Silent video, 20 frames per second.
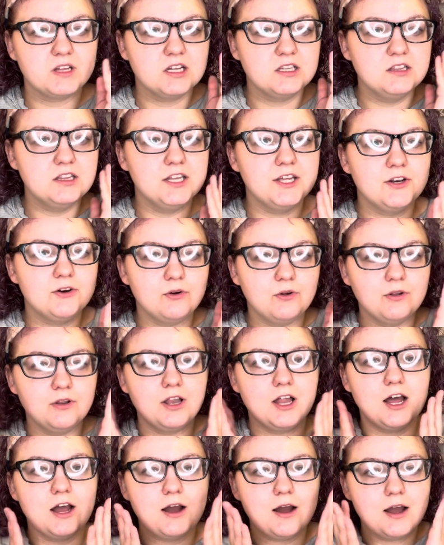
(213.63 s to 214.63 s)

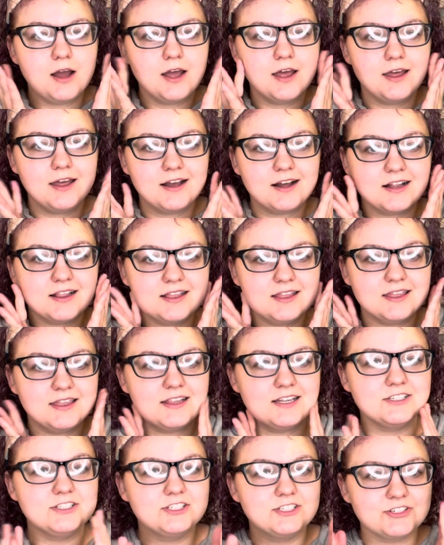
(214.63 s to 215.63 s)
little
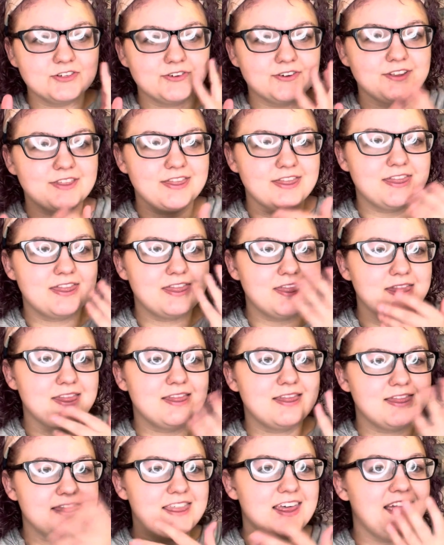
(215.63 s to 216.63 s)
cleanser
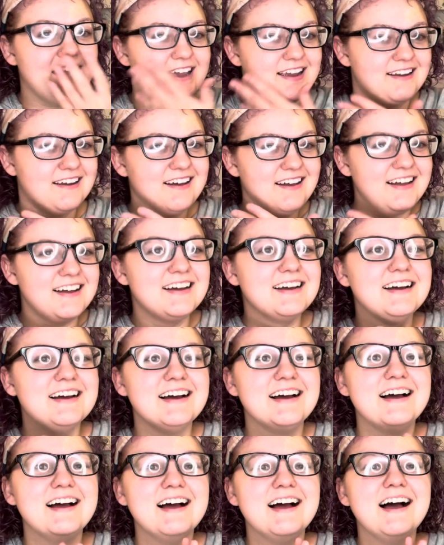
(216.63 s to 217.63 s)
thing,
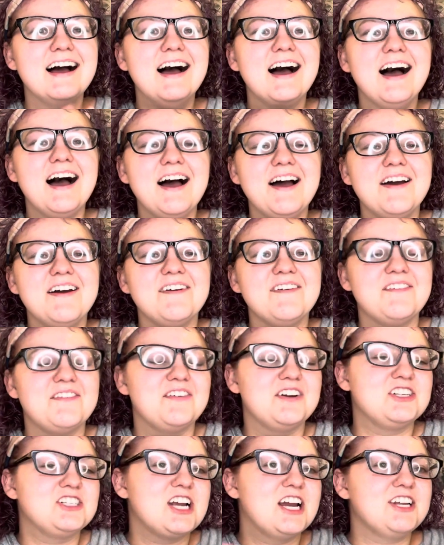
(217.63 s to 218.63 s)

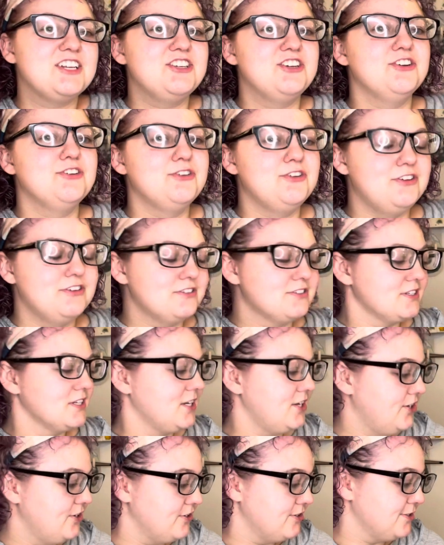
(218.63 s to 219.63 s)
which I do
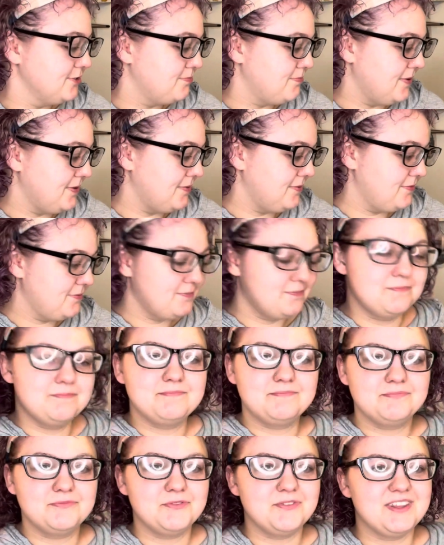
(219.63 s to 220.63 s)
usually use, but
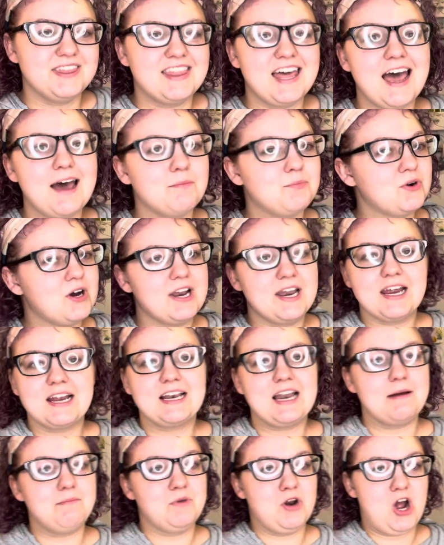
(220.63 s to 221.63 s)
with that product,
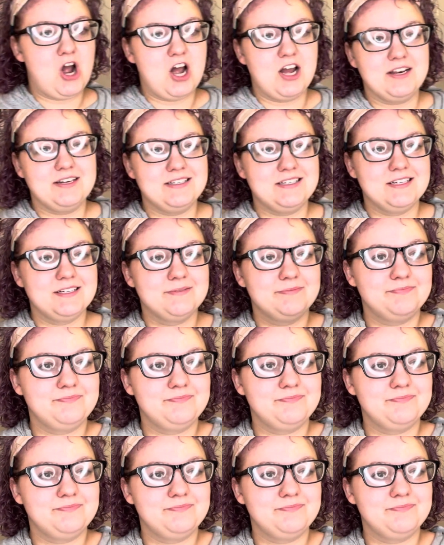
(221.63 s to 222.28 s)
I'm not.